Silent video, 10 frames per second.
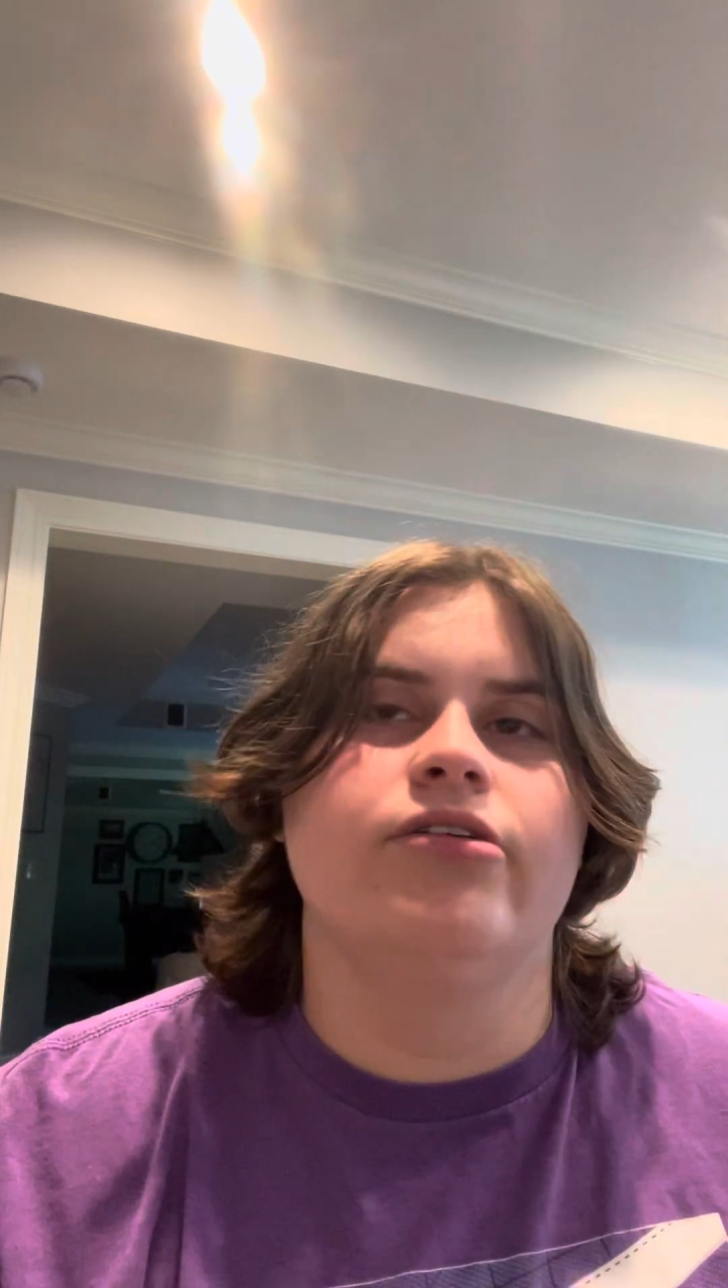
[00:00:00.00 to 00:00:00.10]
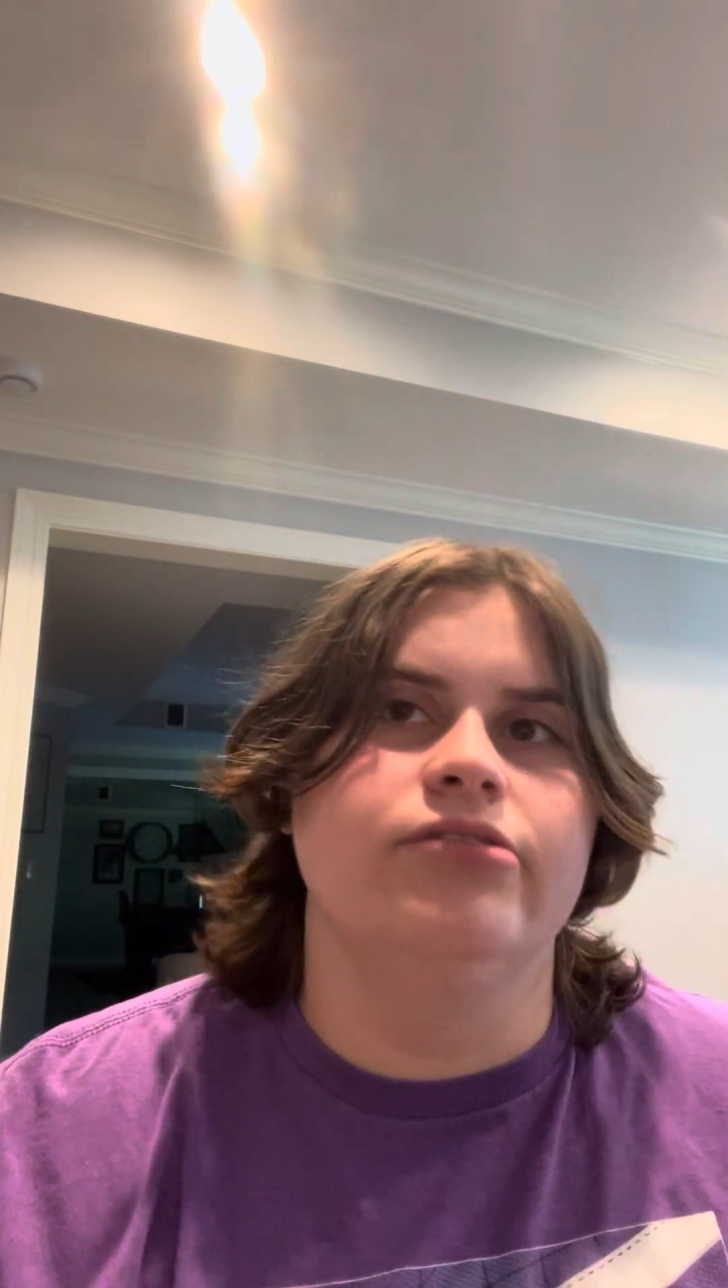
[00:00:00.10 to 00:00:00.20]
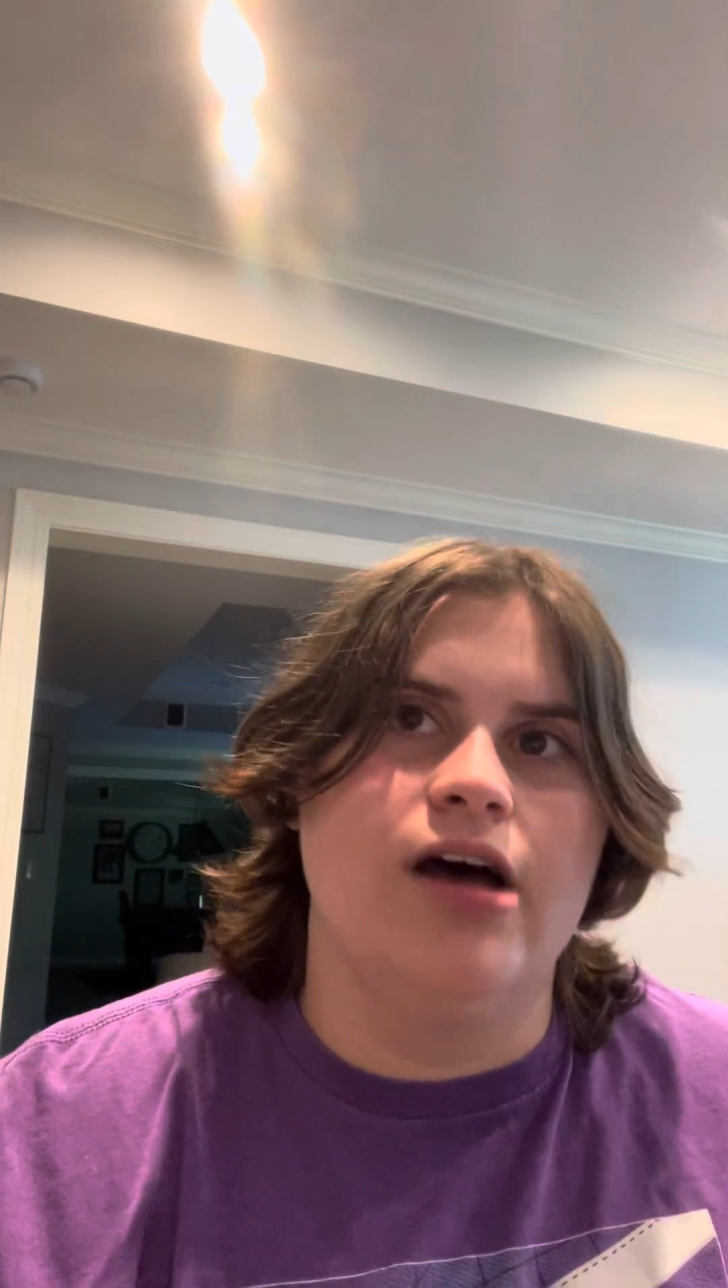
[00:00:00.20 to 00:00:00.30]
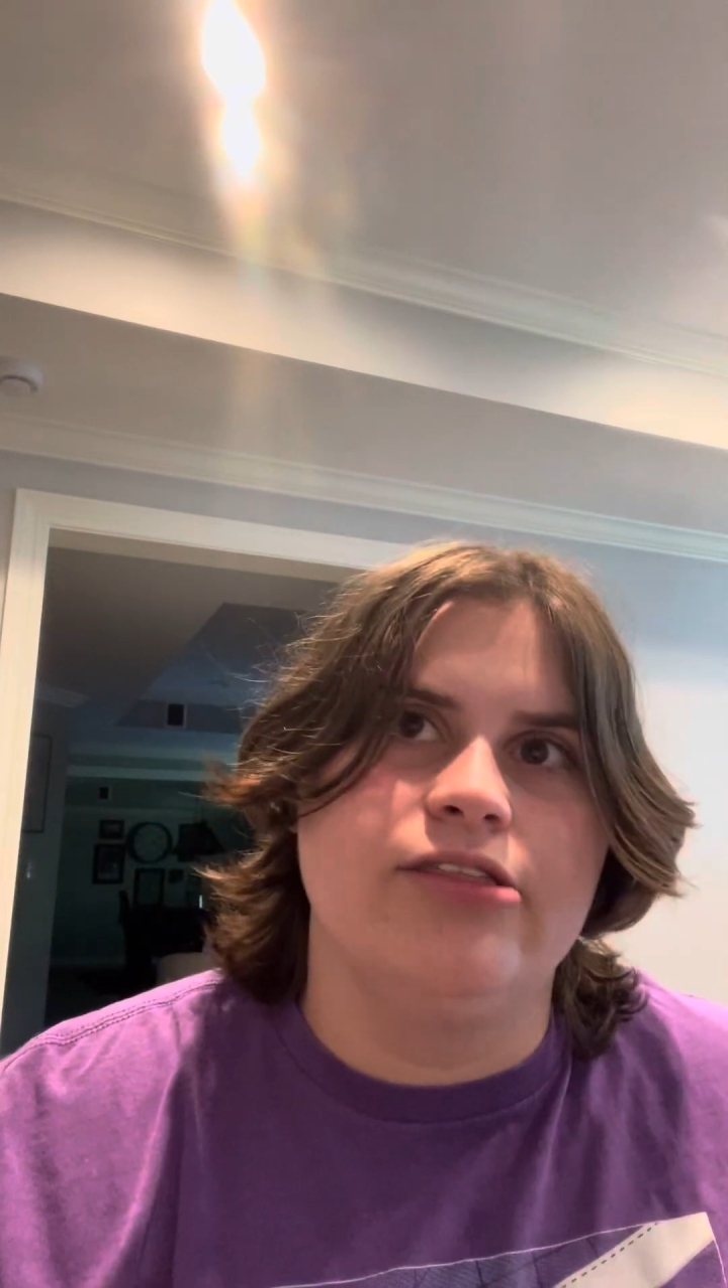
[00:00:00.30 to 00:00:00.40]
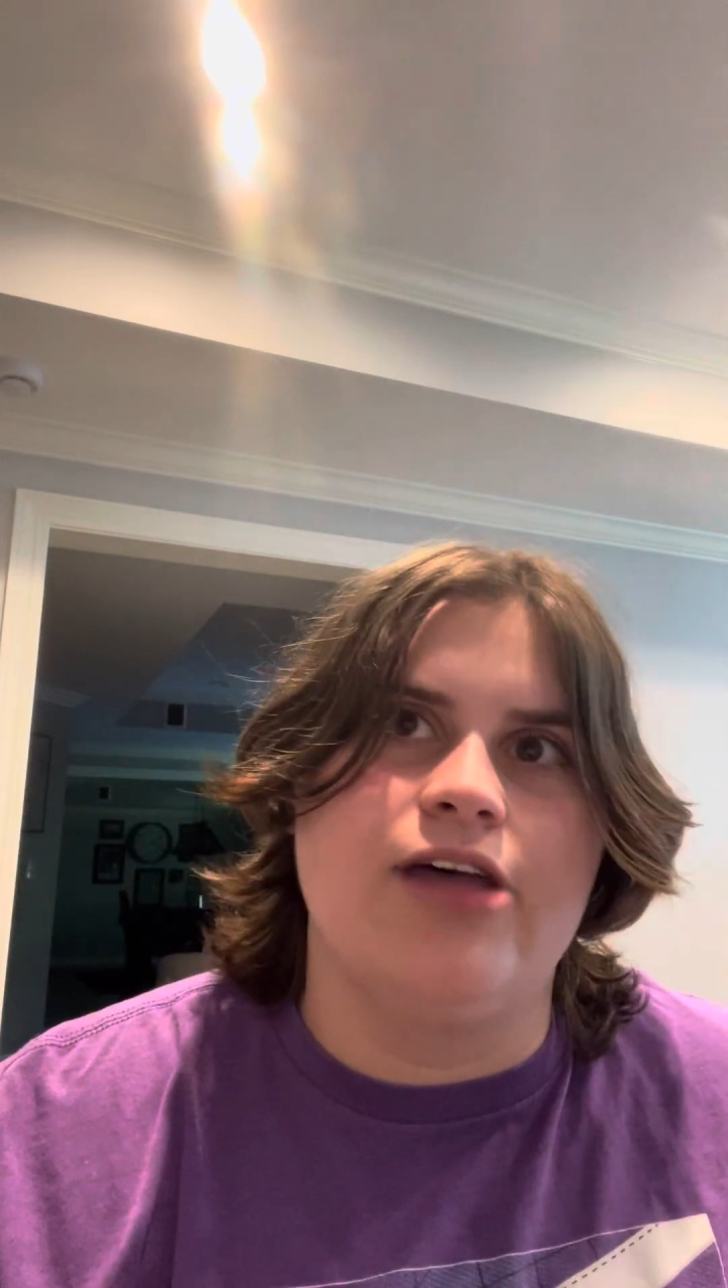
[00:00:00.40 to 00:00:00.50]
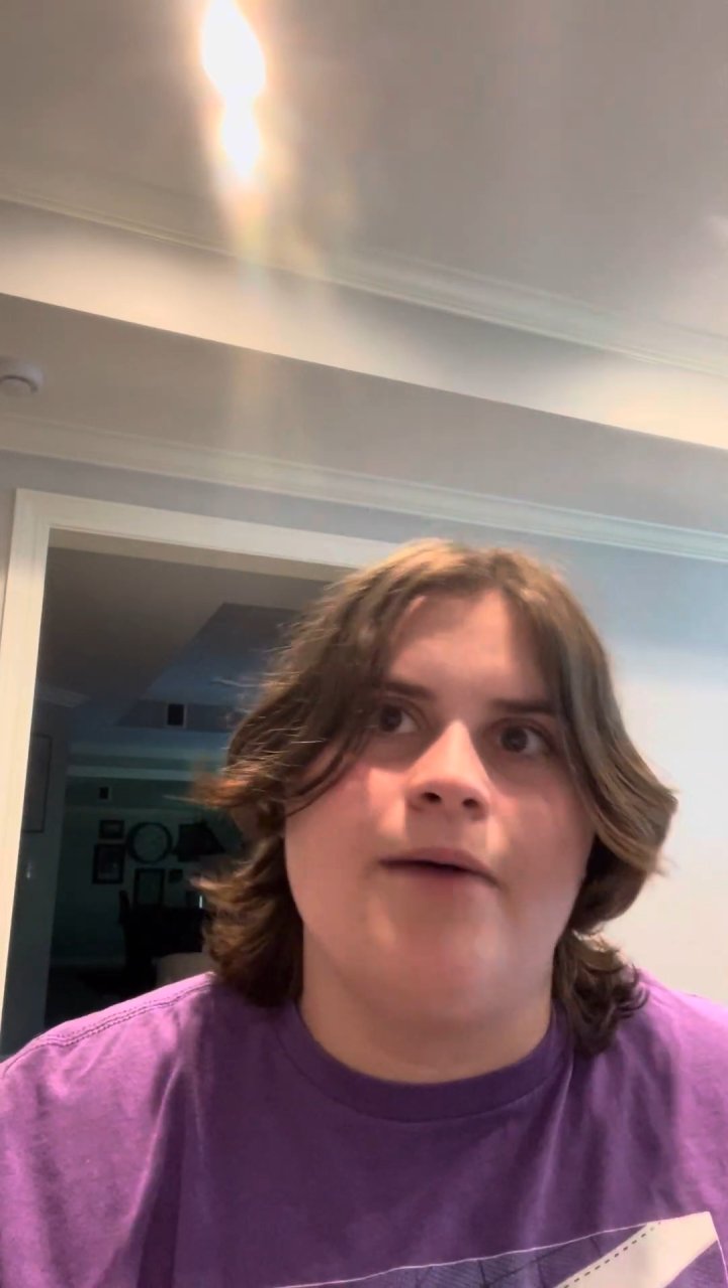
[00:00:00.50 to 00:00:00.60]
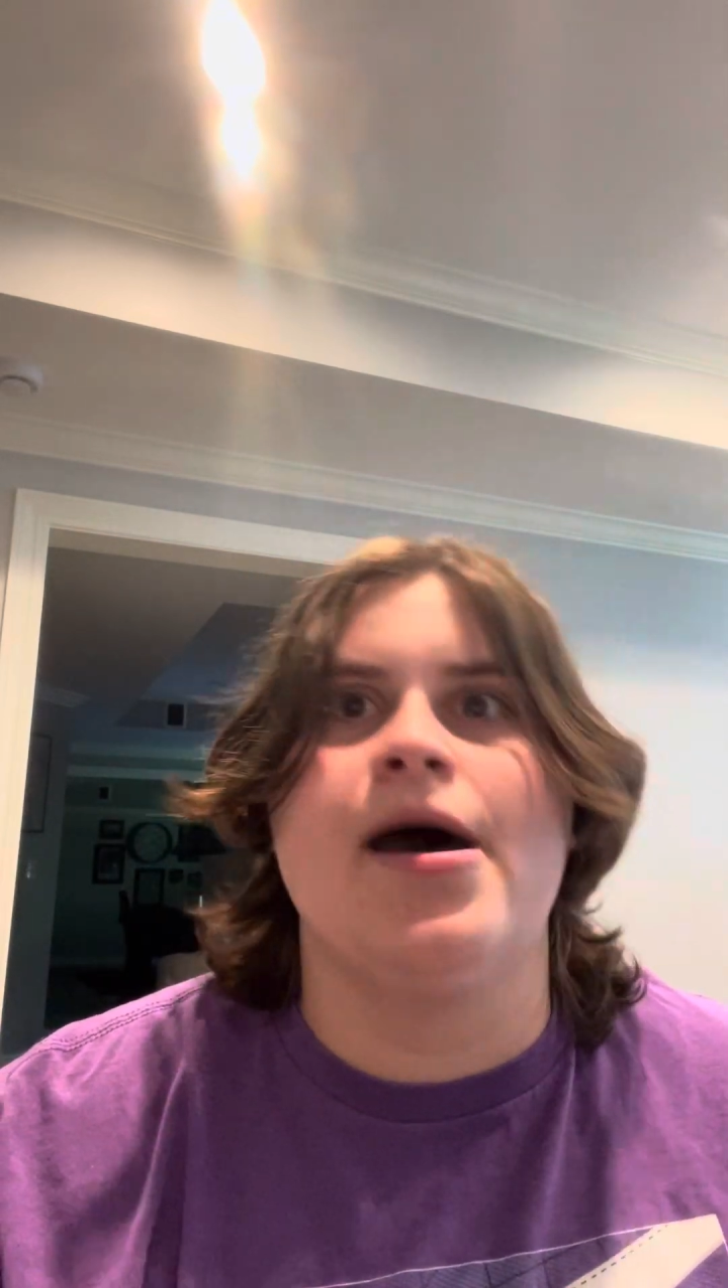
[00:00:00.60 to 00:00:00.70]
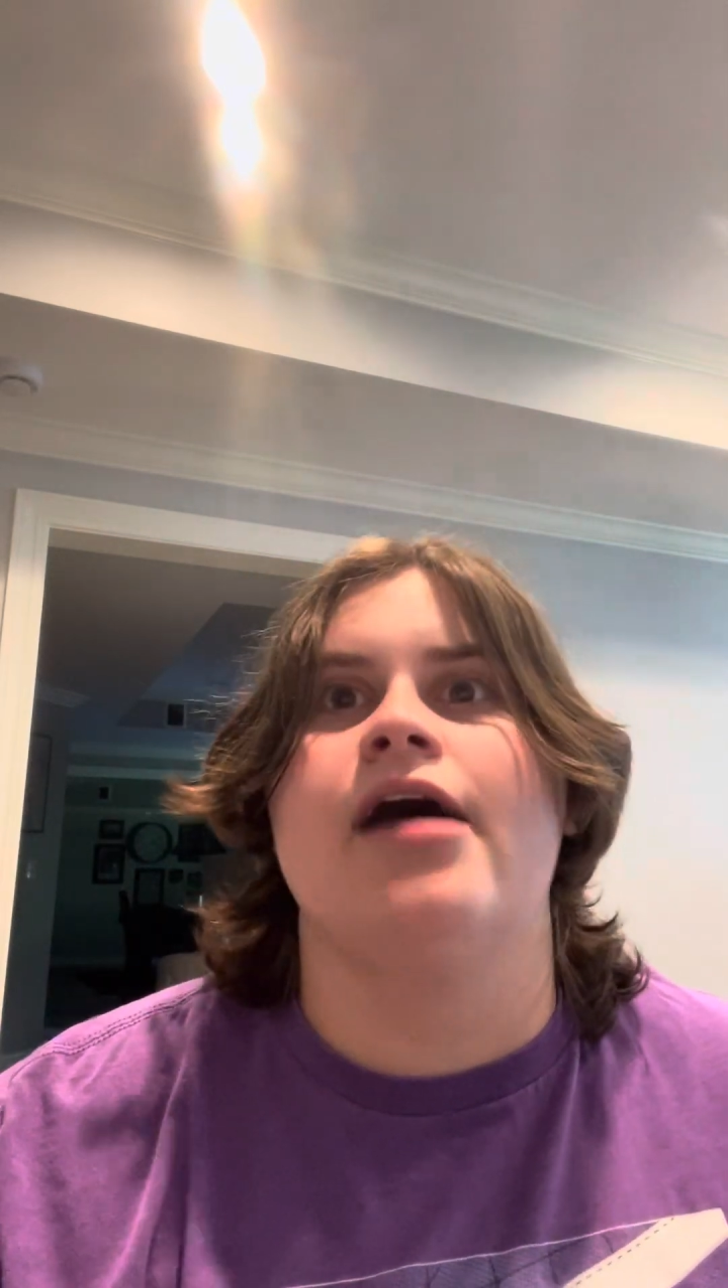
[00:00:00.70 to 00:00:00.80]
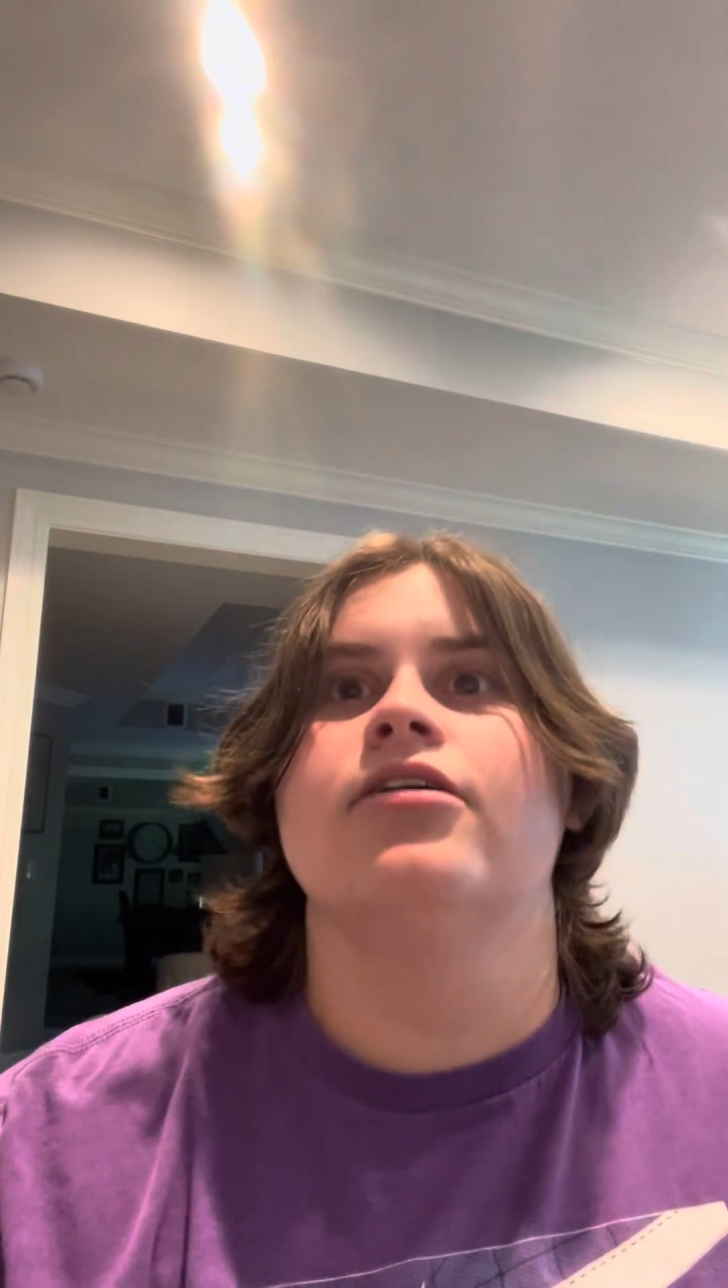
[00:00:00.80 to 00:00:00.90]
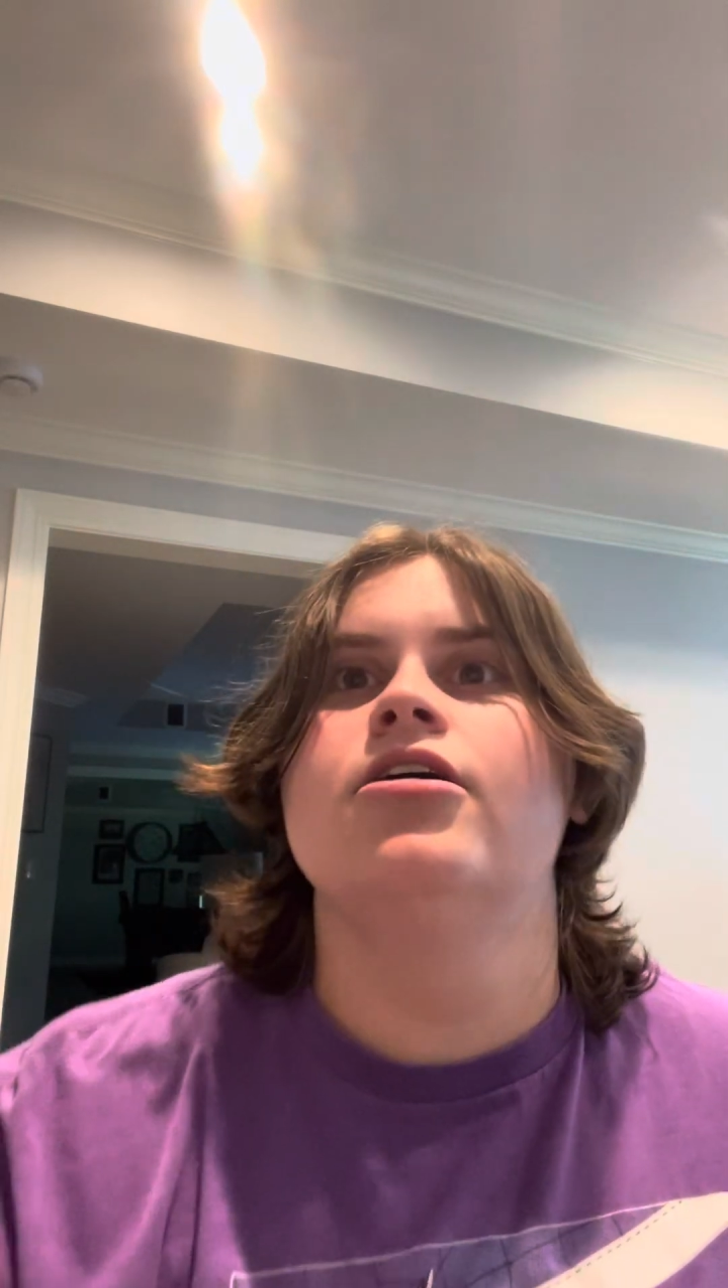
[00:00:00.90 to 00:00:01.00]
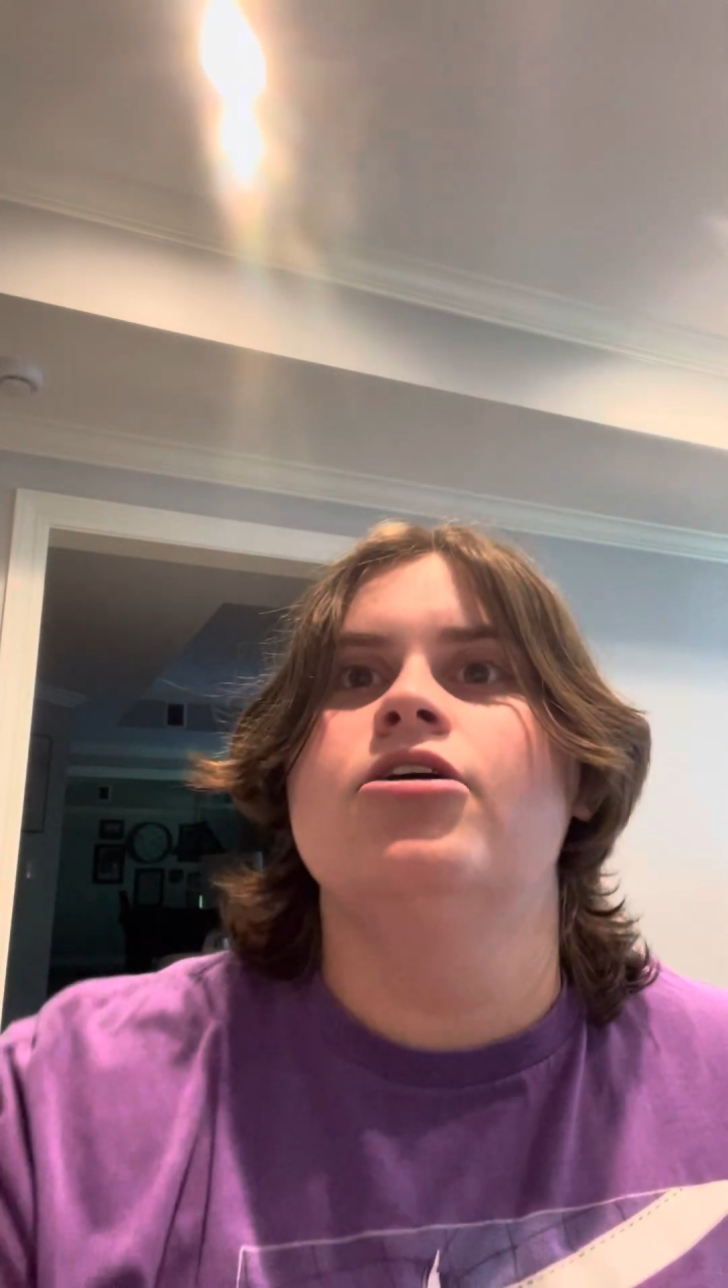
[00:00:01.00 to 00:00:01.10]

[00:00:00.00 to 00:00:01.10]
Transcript: Not that bad.